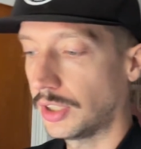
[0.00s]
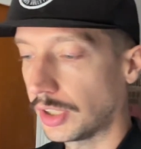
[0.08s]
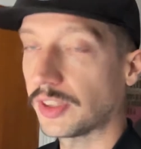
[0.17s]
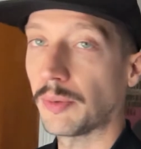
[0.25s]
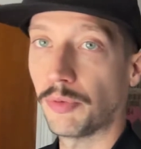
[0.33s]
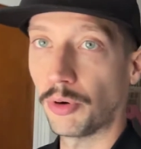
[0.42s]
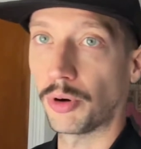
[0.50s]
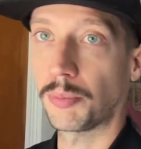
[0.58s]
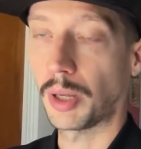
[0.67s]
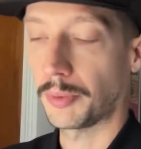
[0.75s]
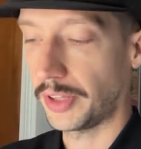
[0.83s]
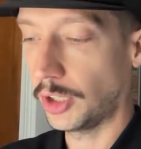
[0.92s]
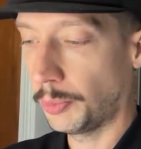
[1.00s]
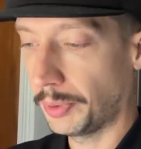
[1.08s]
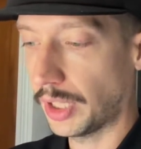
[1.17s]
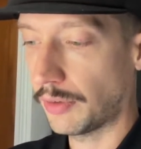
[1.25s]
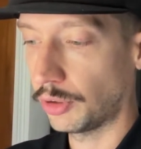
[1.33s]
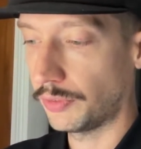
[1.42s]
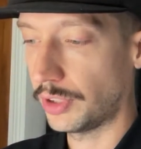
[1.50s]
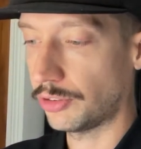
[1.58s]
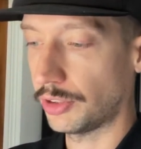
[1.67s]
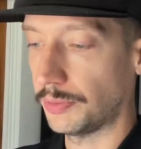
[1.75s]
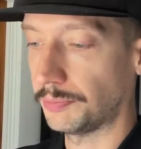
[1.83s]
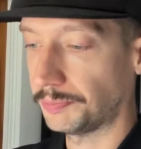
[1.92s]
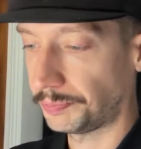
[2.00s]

except for probably the open level division.